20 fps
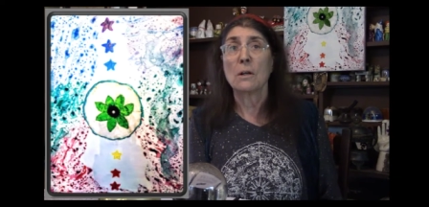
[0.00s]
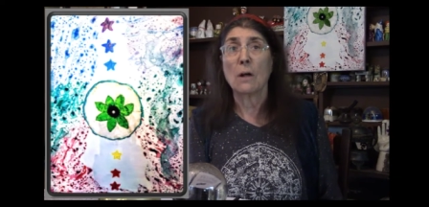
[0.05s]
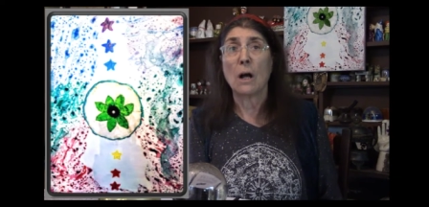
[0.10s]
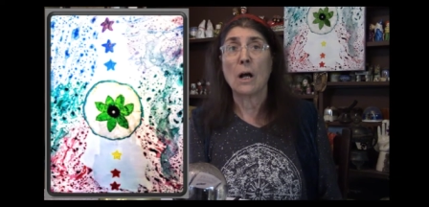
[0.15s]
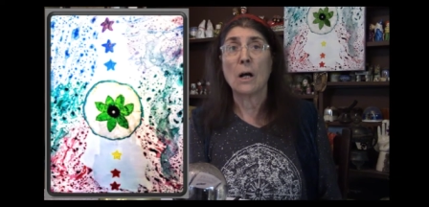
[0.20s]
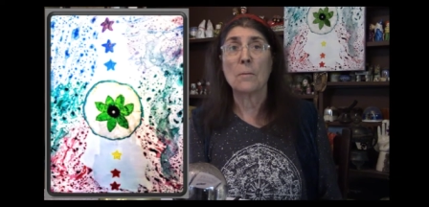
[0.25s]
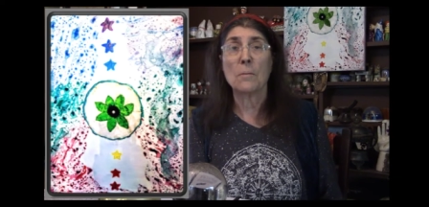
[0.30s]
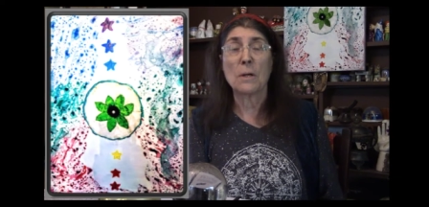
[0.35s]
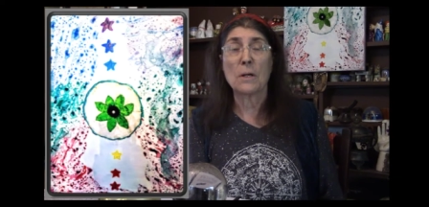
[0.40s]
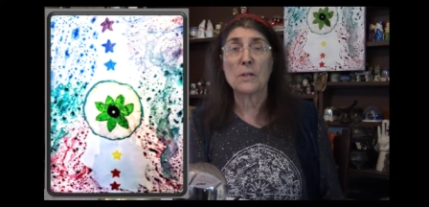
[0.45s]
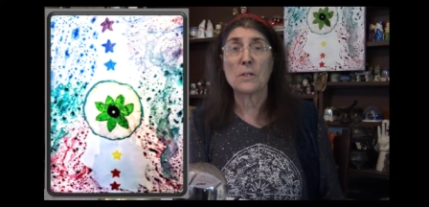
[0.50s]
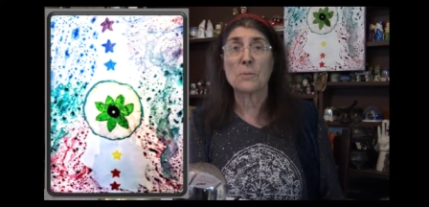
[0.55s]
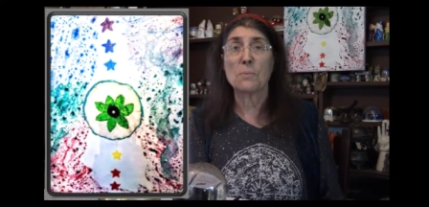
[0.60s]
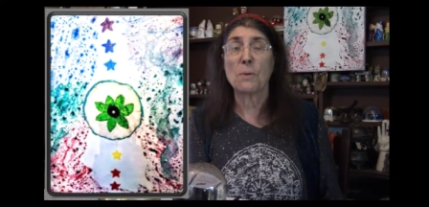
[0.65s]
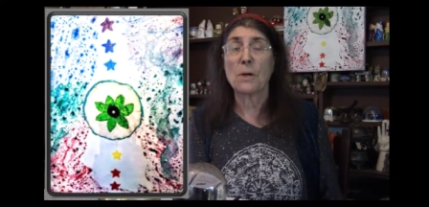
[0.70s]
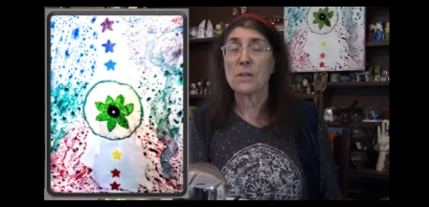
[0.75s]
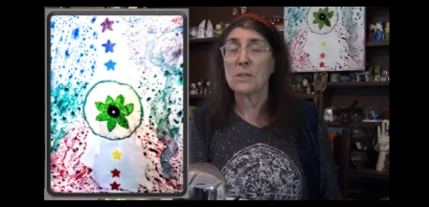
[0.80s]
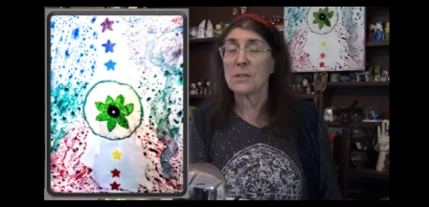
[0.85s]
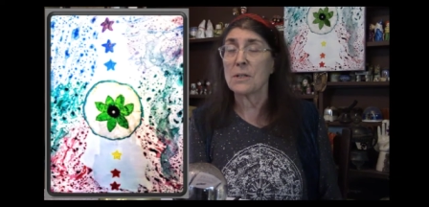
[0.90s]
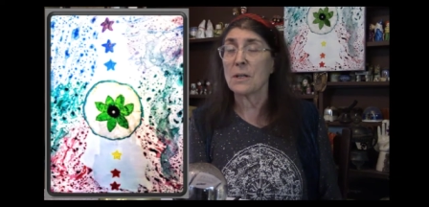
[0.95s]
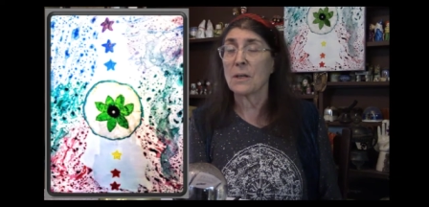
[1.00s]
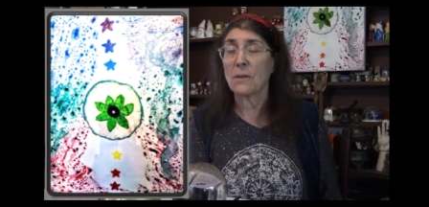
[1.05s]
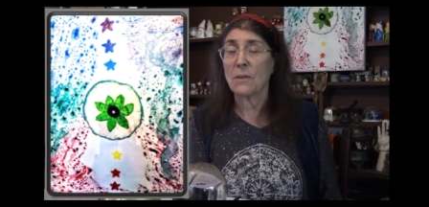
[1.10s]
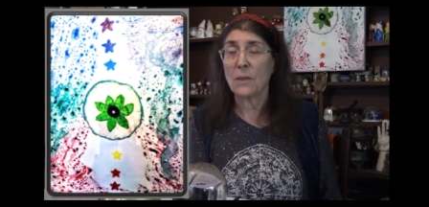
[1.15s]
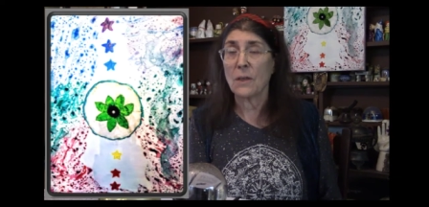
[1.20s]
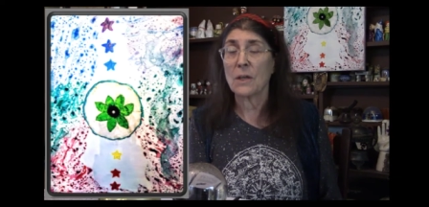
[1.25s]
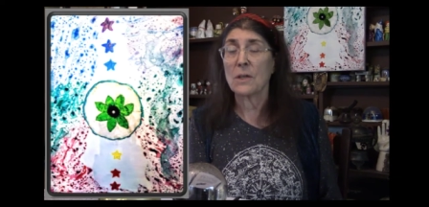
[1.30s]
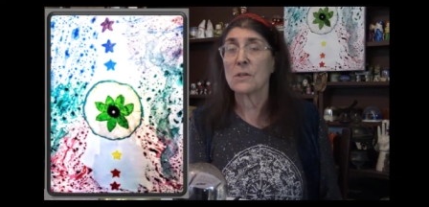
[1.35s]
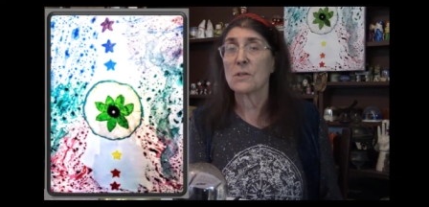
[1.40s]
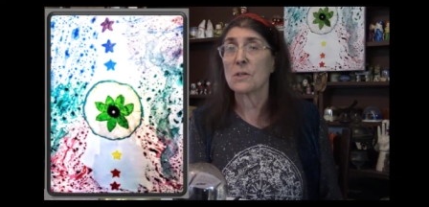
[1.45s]
um, expressing
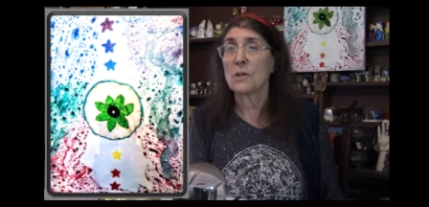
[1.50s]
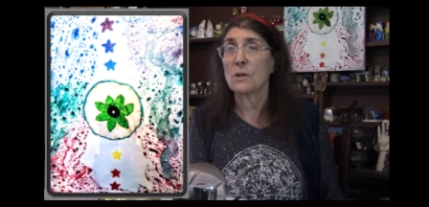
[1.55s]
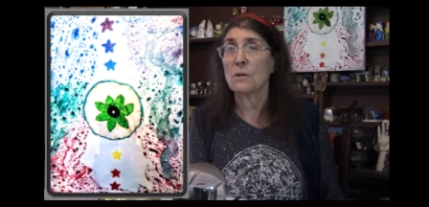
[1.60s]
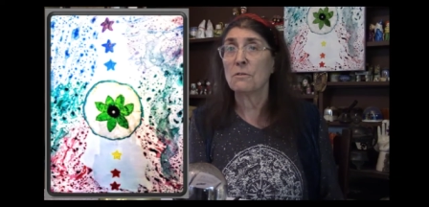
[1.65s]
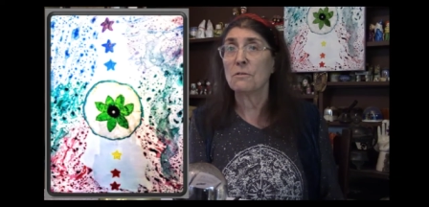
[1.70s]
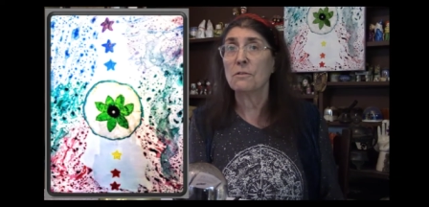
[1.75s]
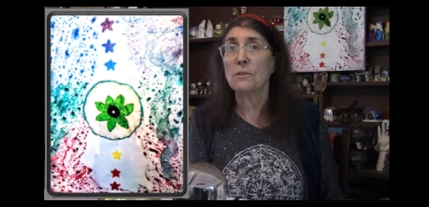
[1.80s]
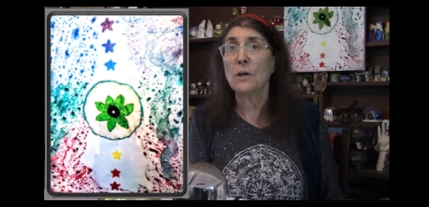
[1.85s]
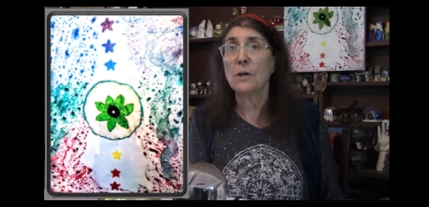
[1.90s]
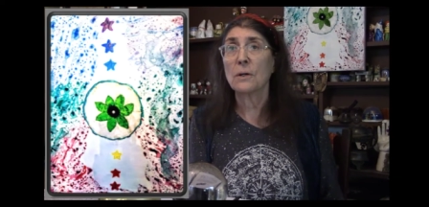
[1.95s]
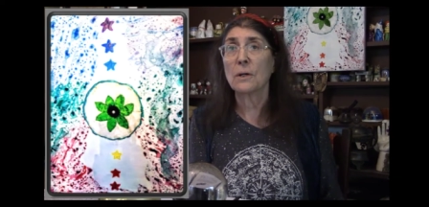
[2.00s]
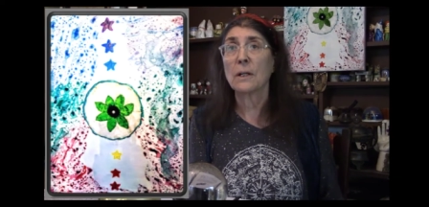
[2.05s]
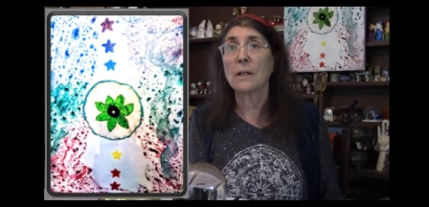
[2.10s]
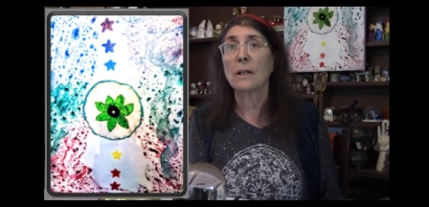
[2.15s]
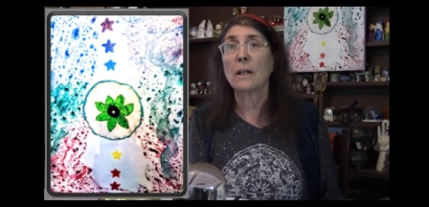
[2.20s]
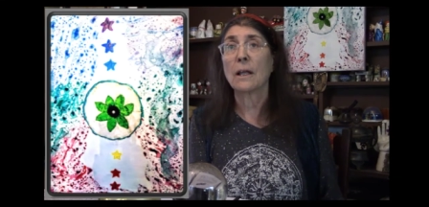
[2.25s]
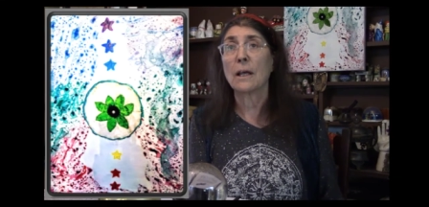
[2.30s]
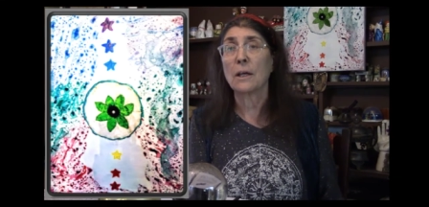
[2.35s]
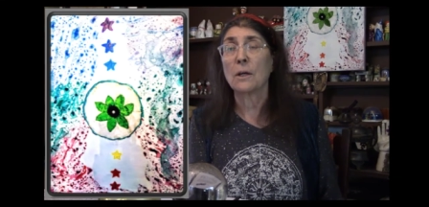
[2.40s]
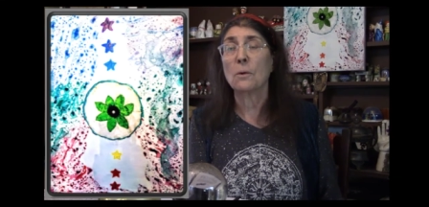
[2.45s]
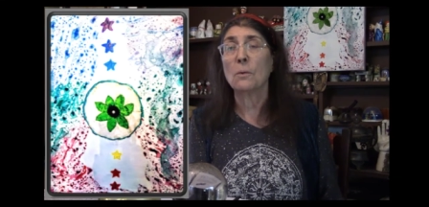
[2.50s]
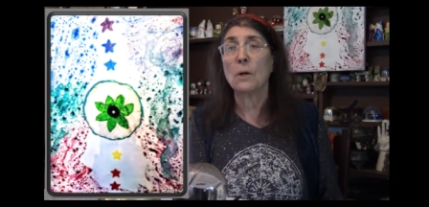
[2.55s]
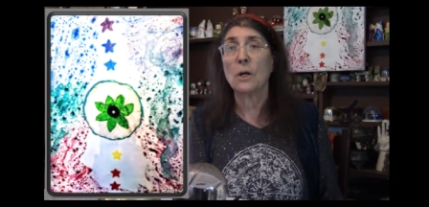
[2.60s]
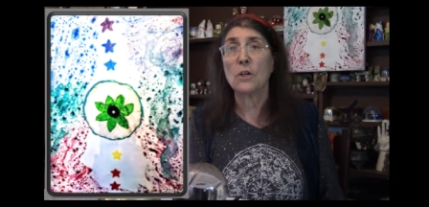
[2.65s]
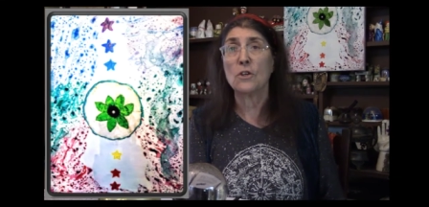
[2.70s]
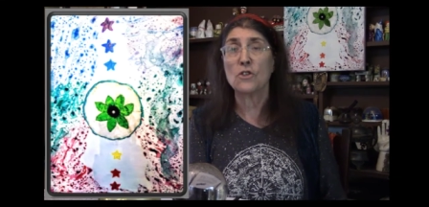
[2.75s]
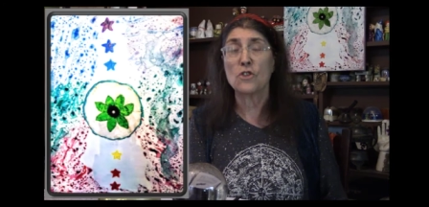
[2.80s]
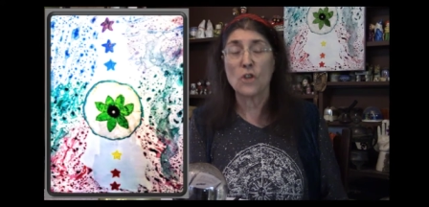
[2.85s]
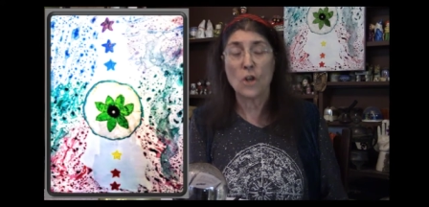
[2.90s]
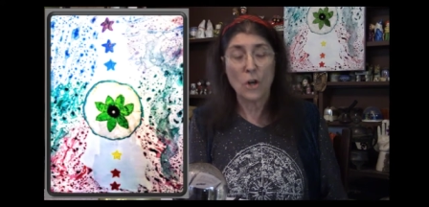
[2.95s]
things in a foreign
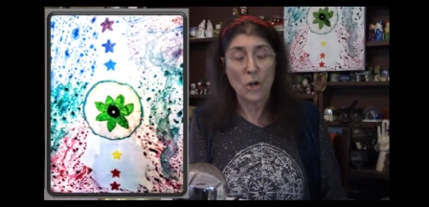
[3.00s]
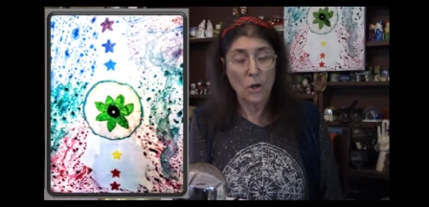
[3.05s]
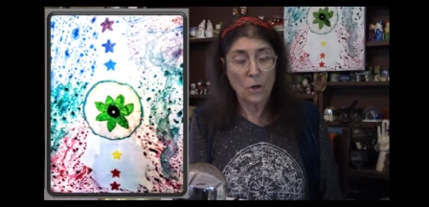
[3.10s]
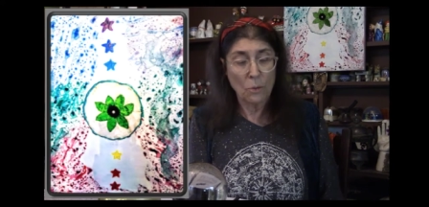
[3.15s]
language,